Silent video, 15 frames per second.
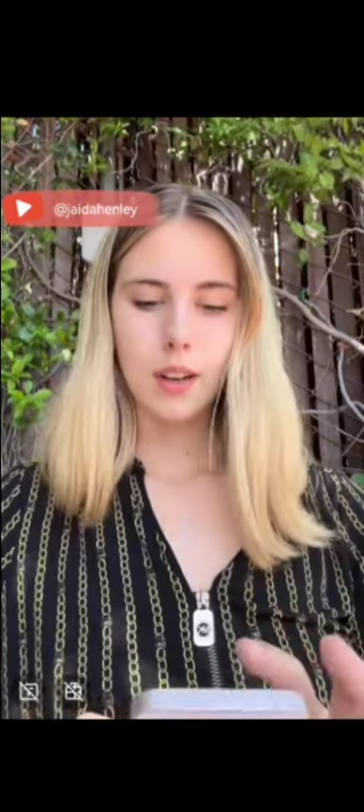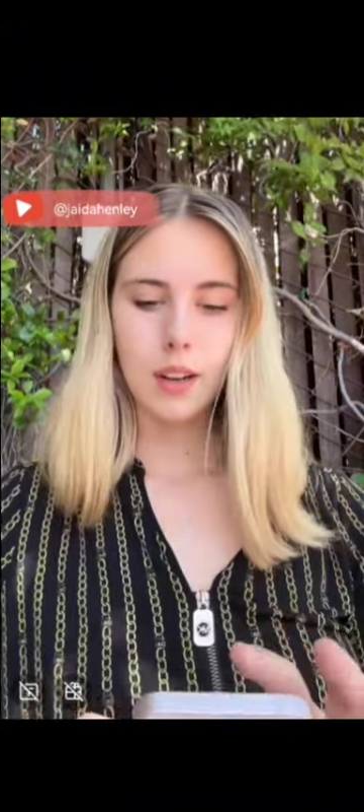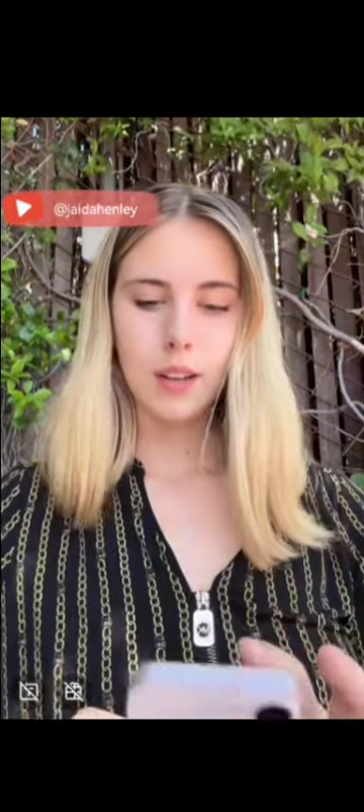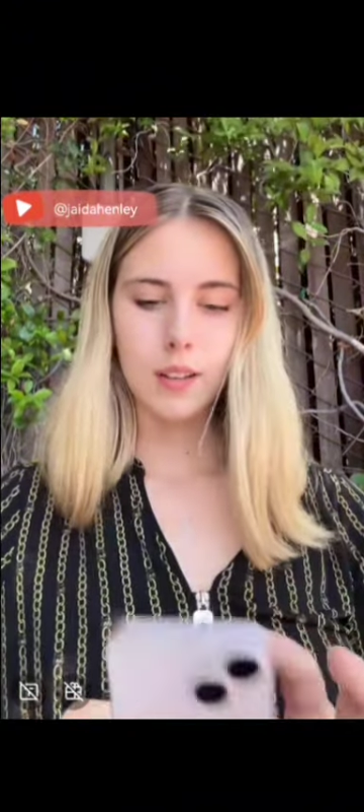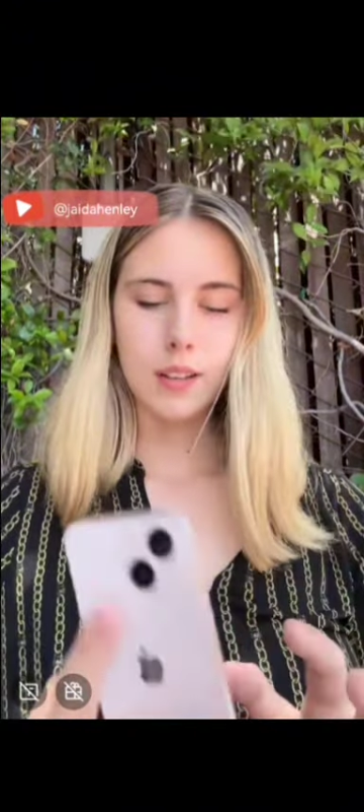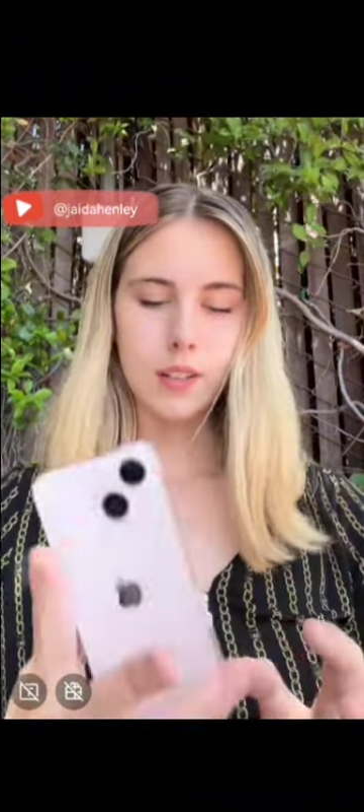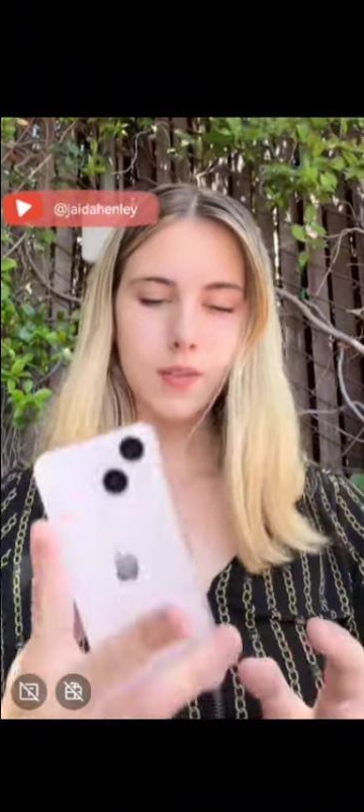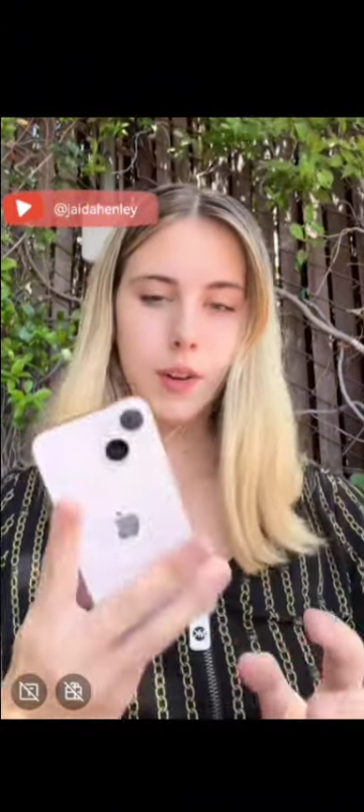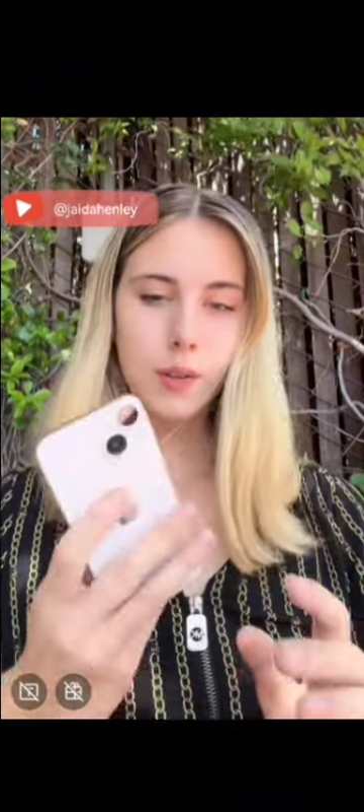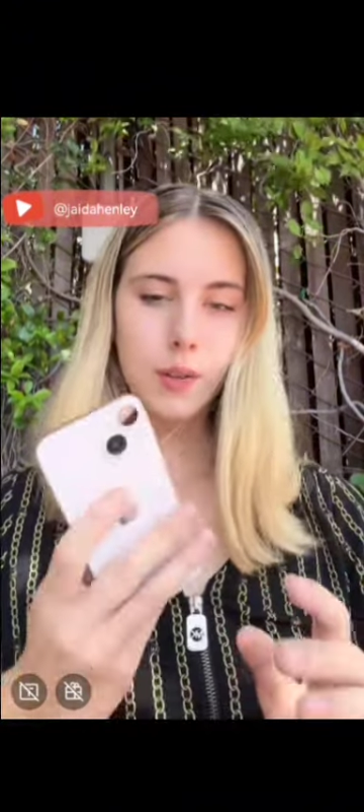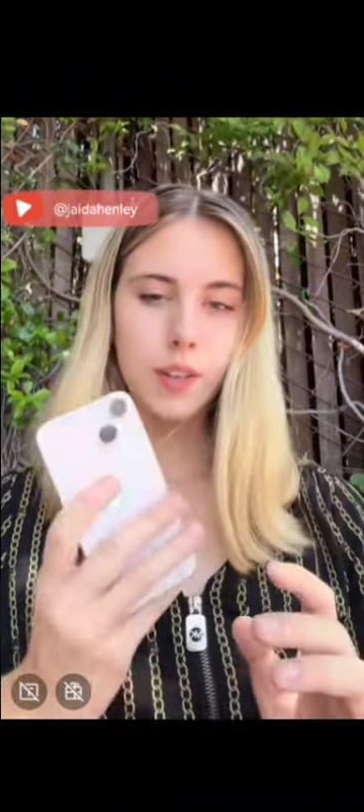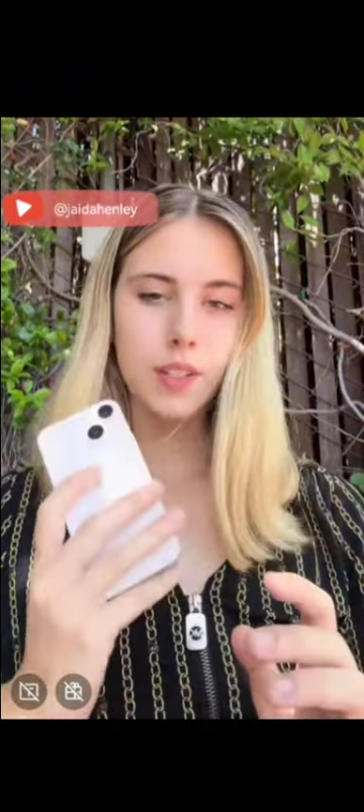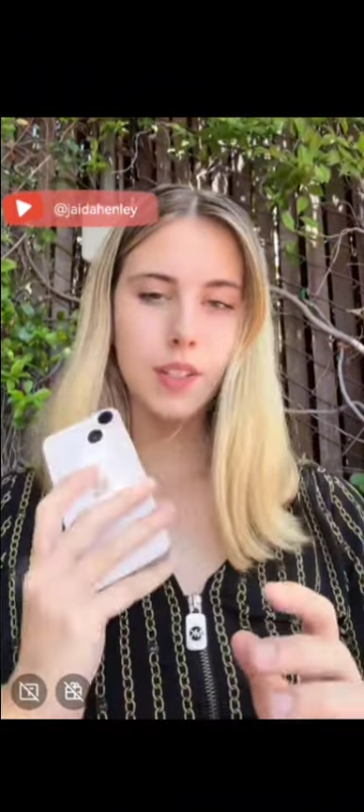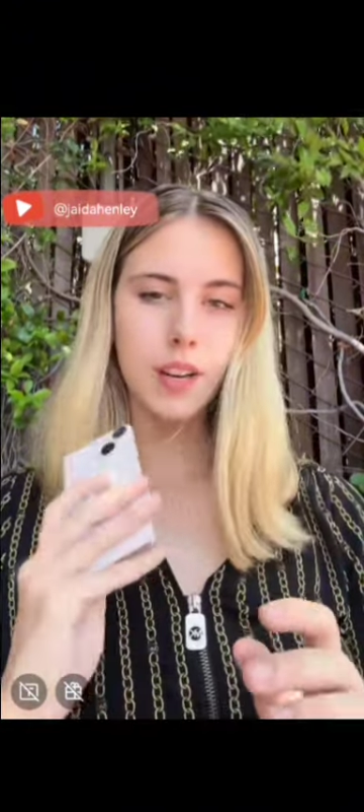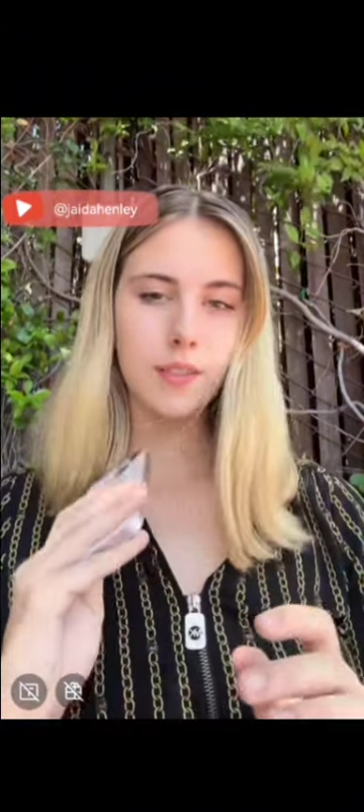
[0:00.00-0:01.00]
and this phone
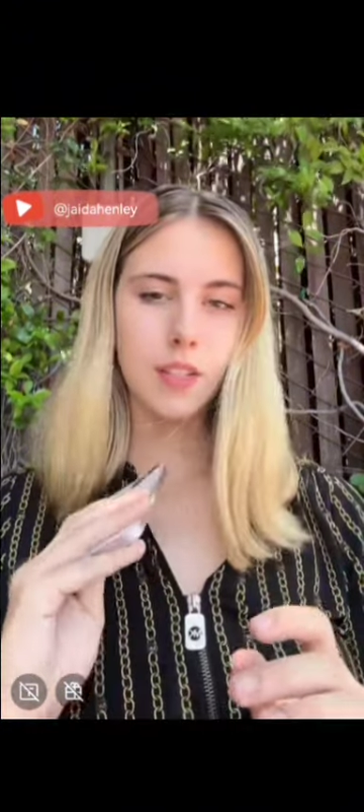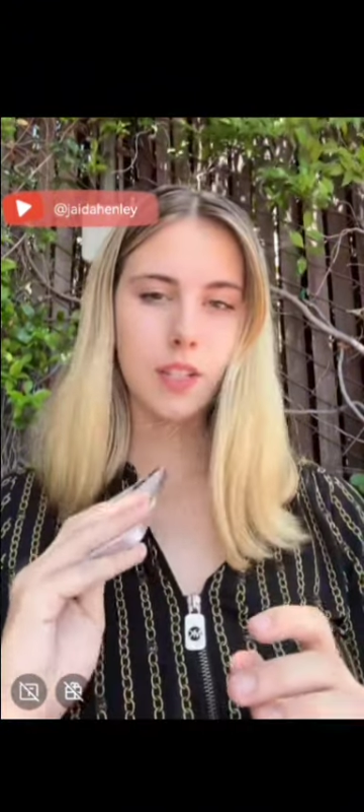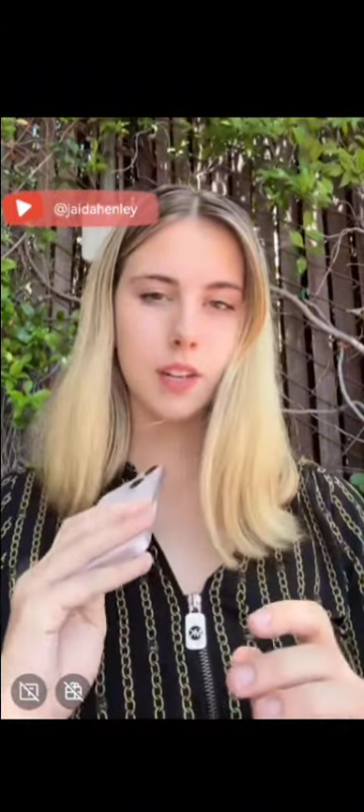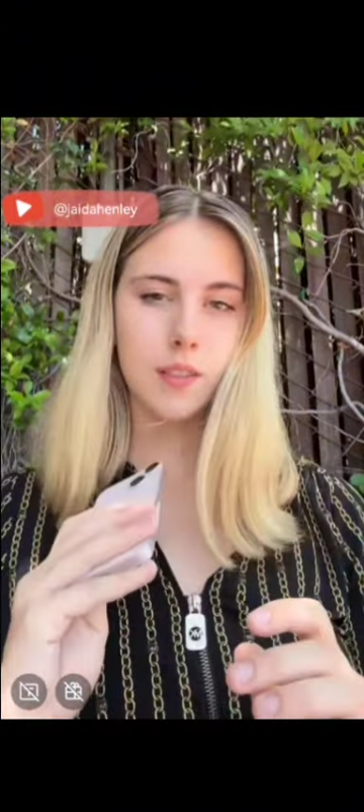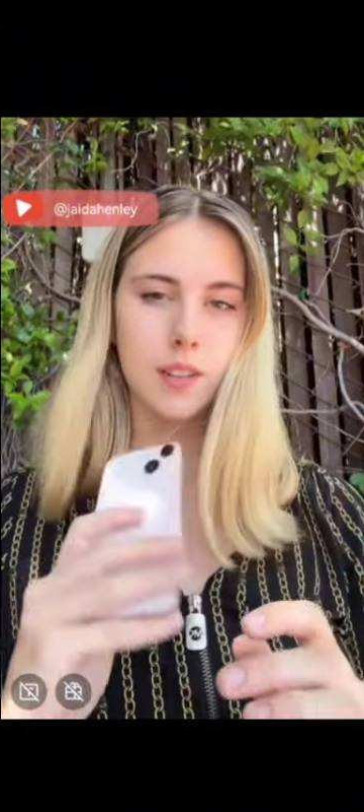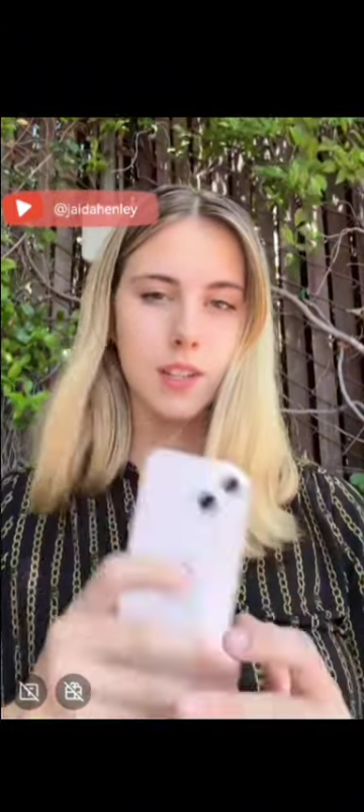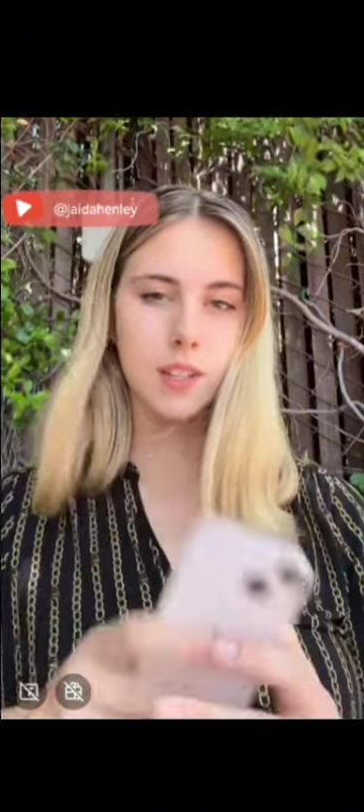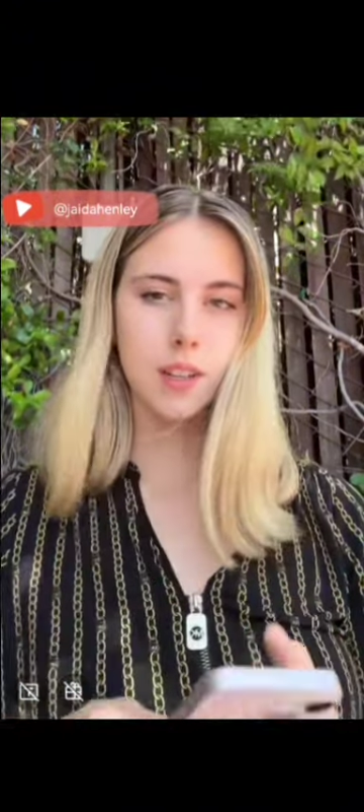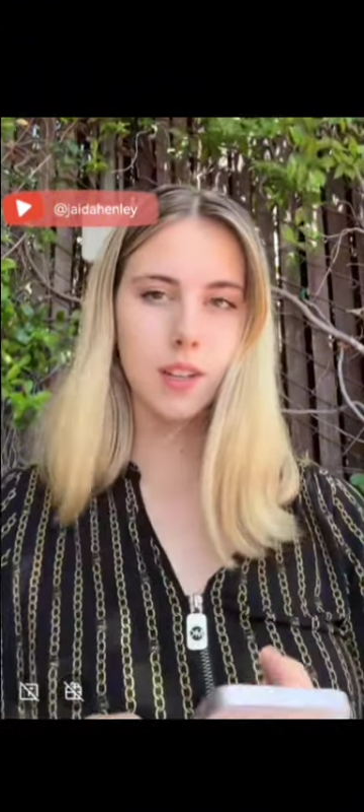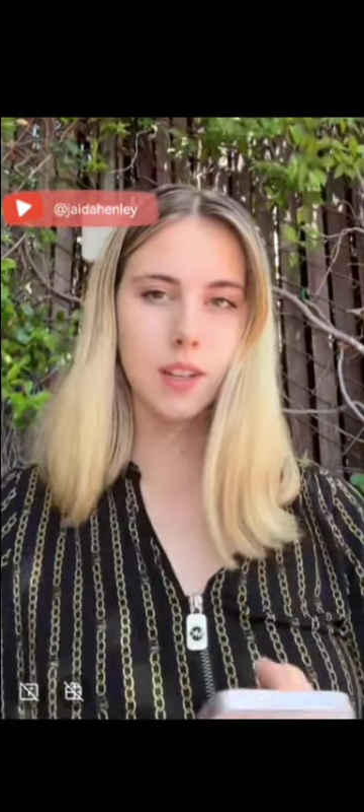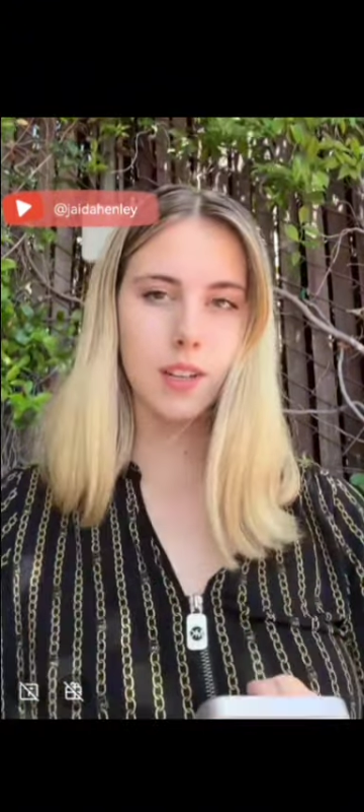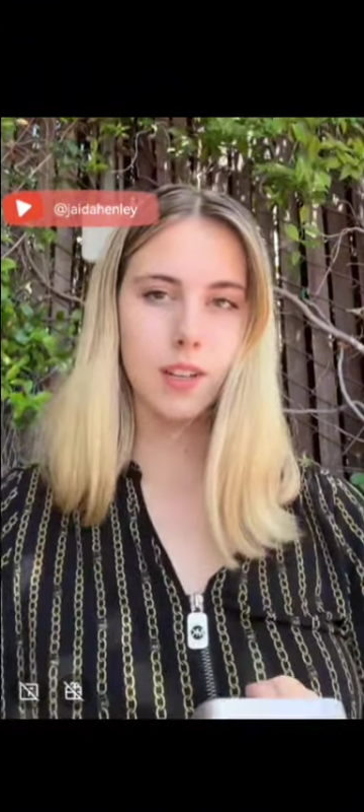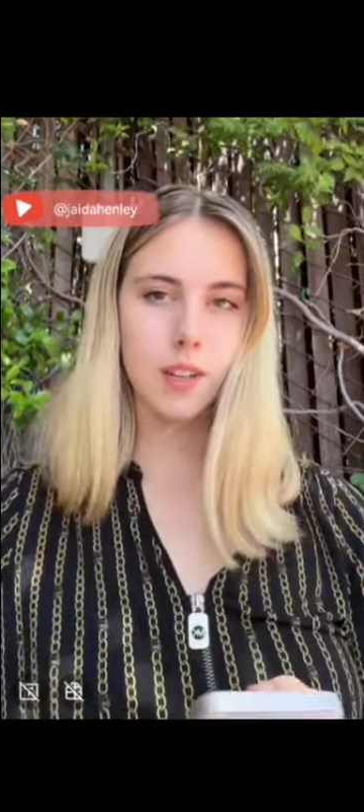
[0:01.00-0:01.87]
doesn't have service on it.